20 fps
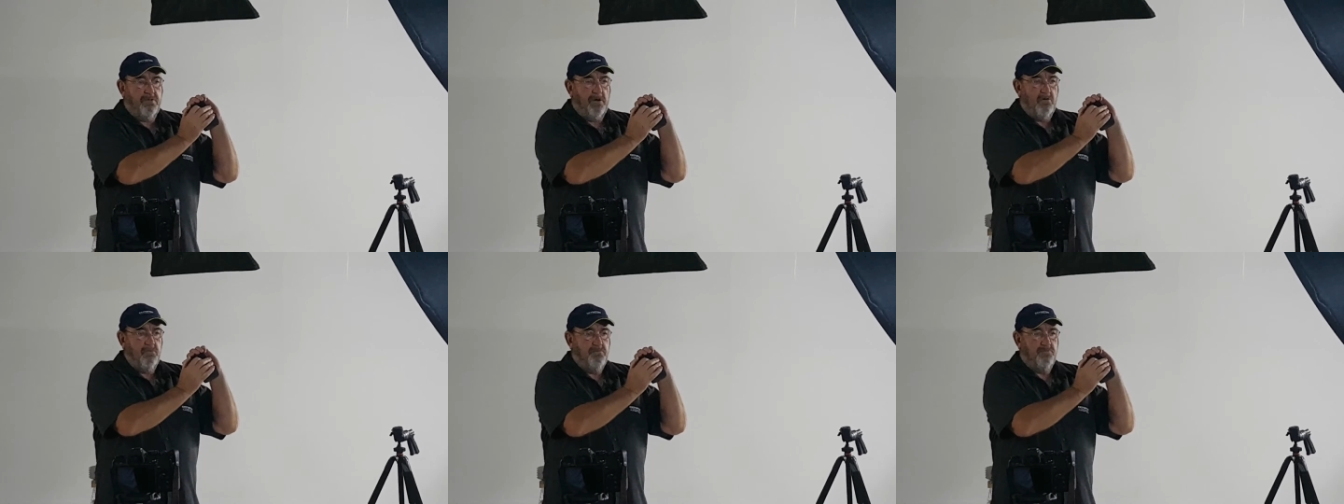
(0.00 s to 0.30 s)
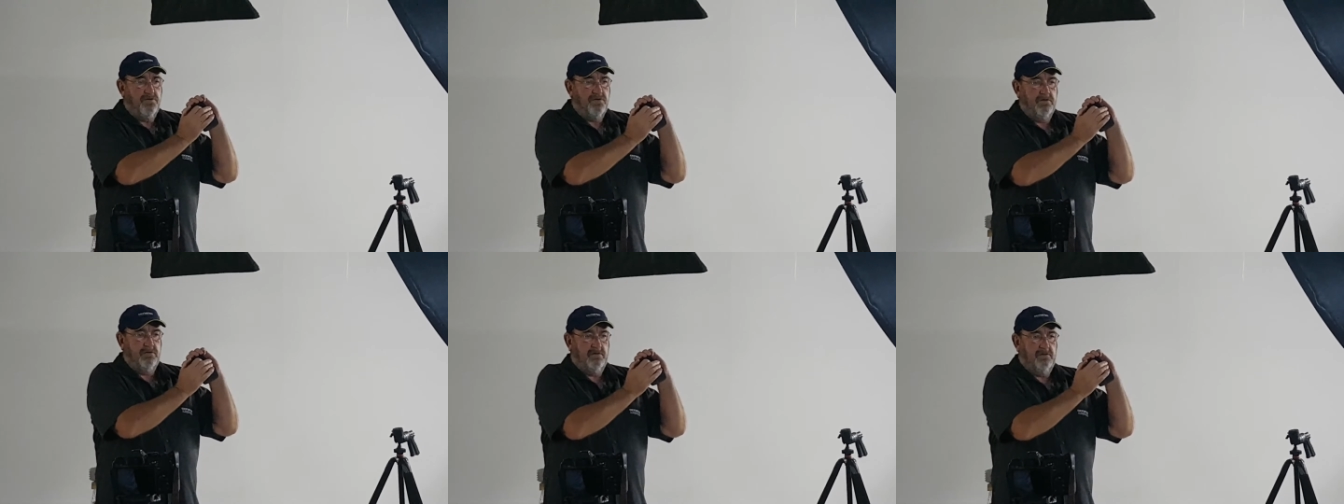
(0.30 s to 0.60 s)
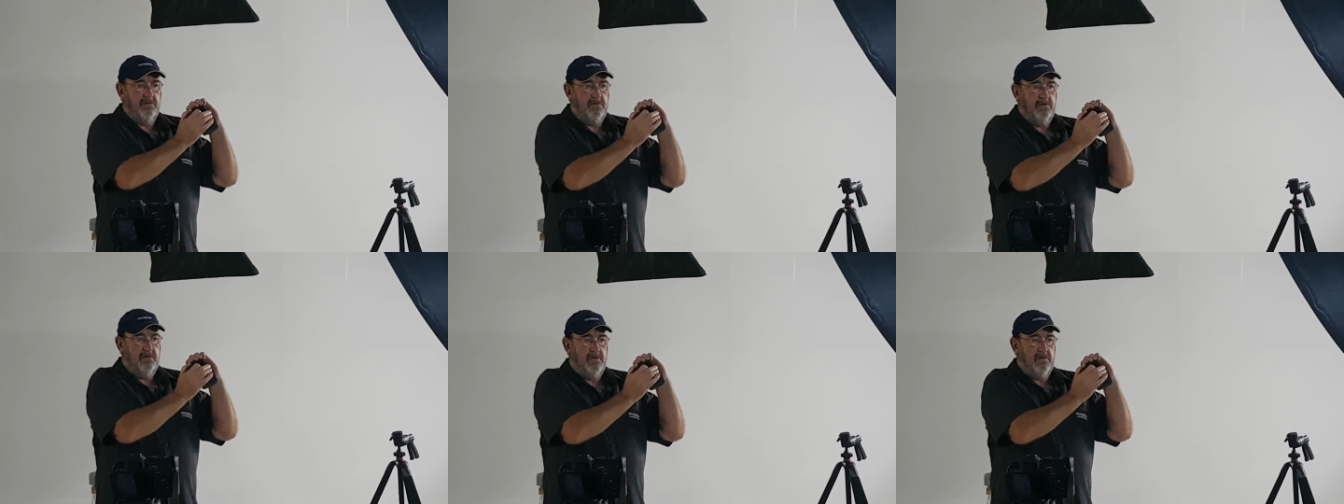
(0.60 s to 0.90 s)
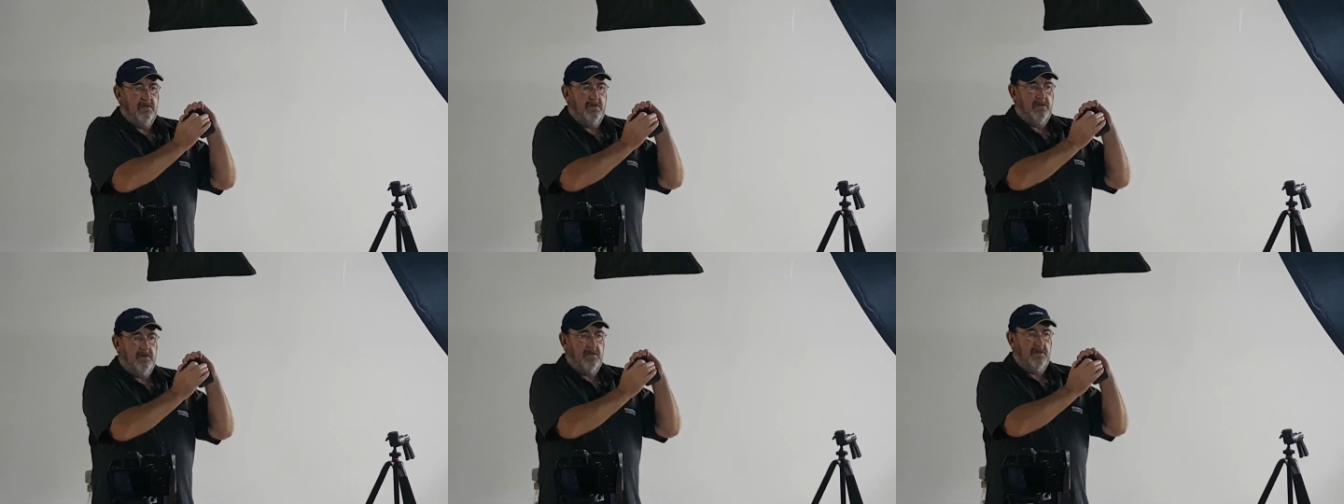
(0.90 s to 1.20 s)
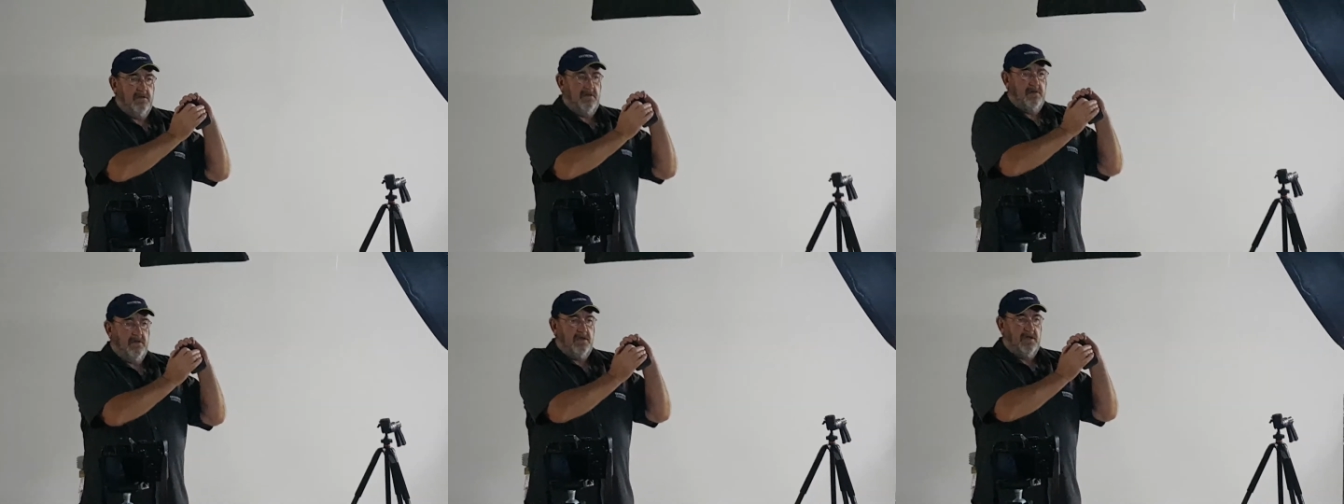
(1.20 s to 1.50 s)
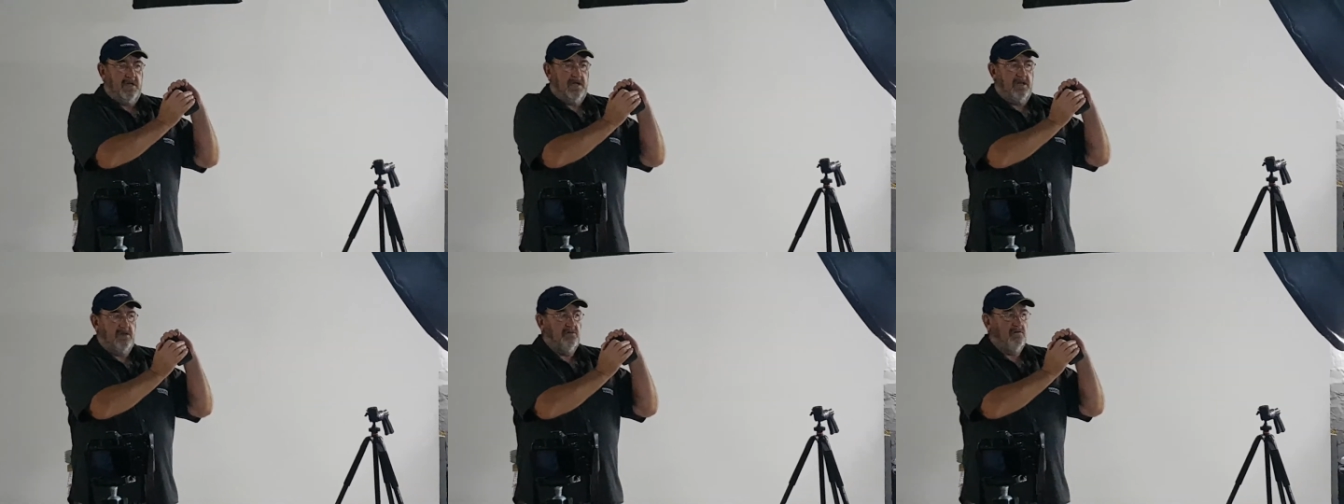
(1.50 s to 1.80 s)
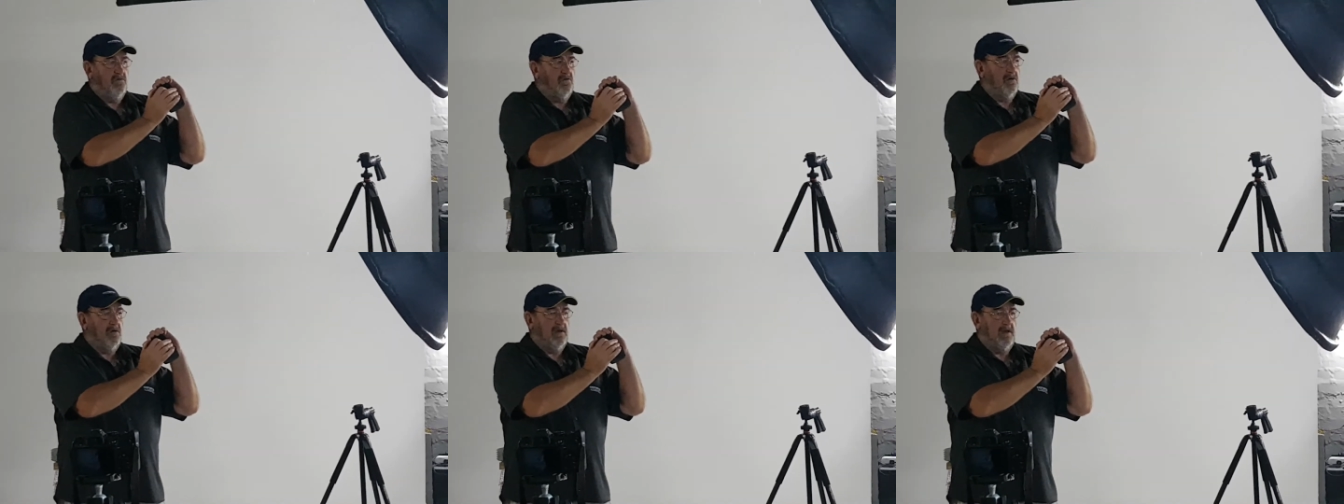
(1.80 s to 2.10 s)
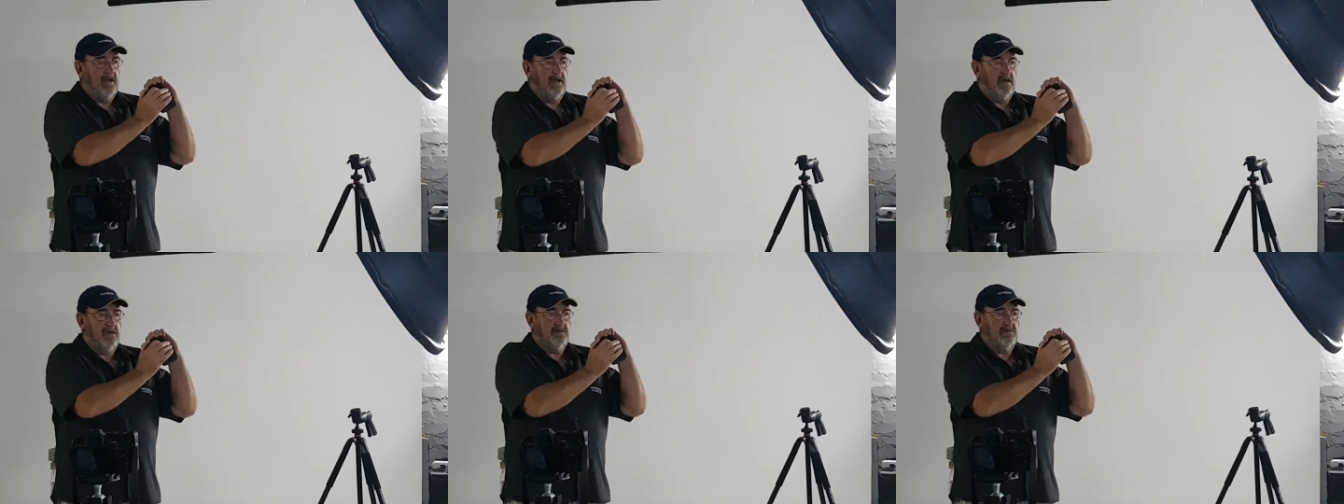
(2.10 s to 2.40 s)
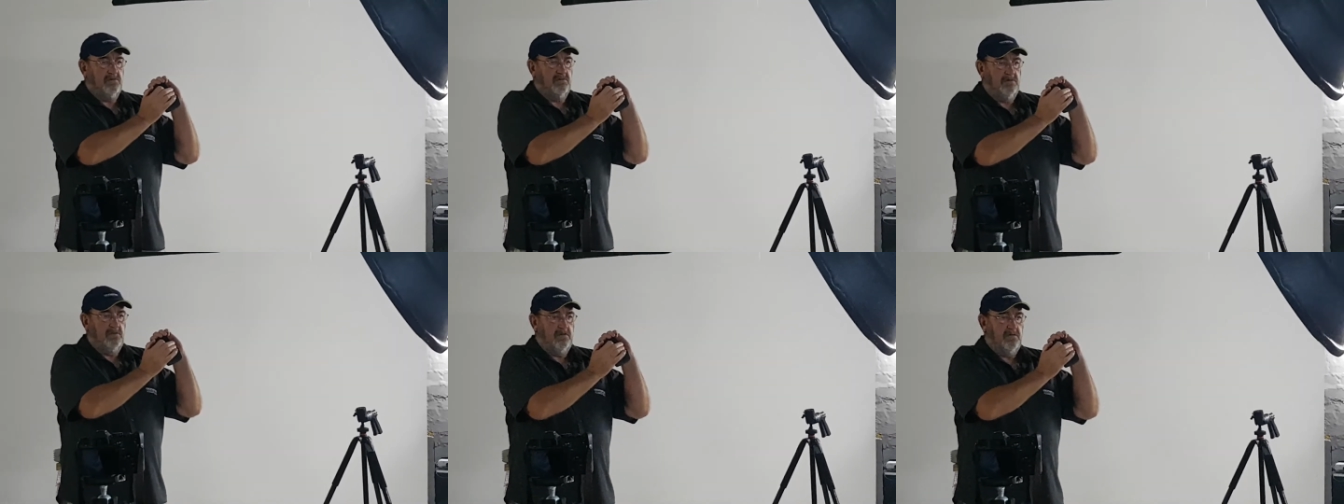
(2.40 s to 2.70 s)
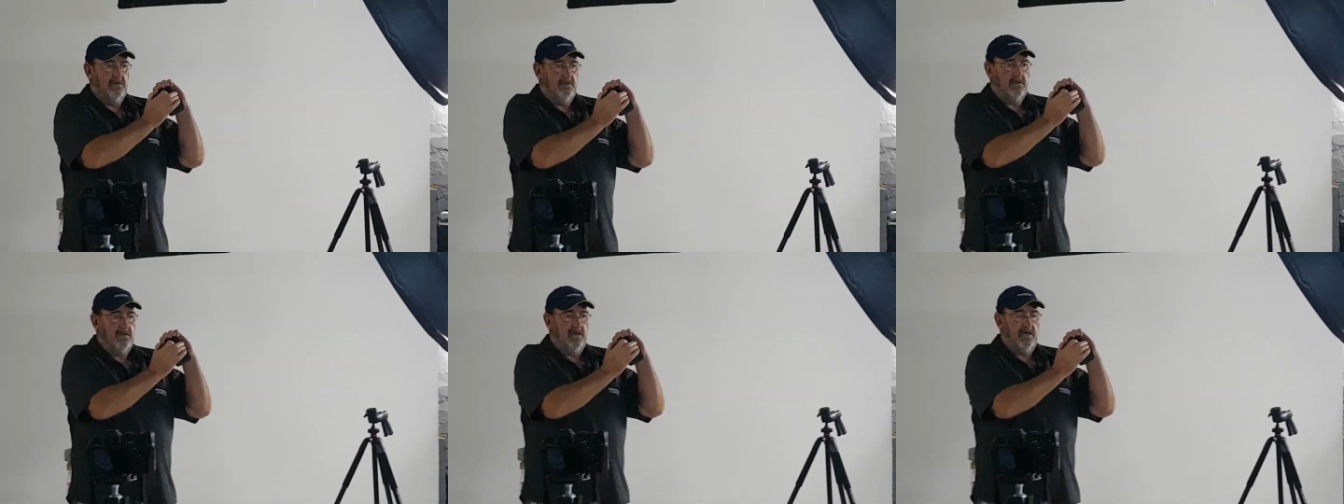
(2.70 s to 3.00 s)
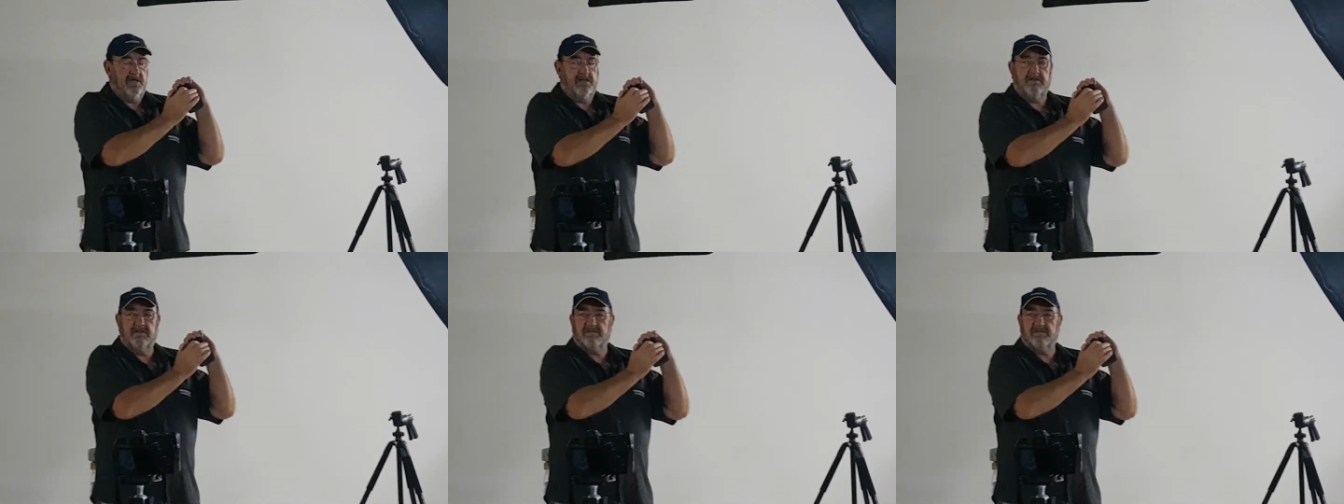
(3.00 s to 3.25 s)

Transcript: Pope and you're not allowed to.